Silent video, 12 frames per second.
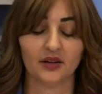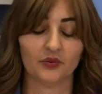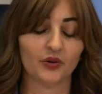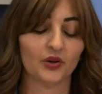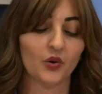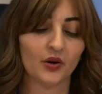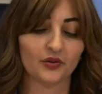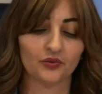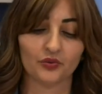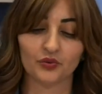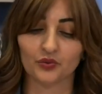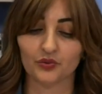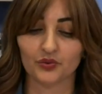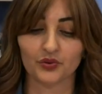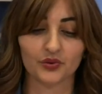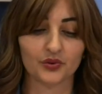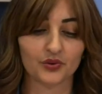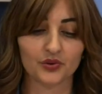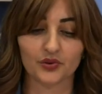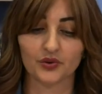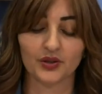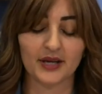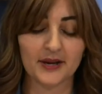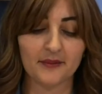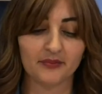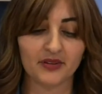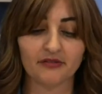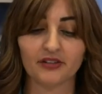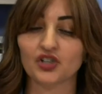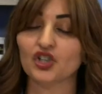We're going through different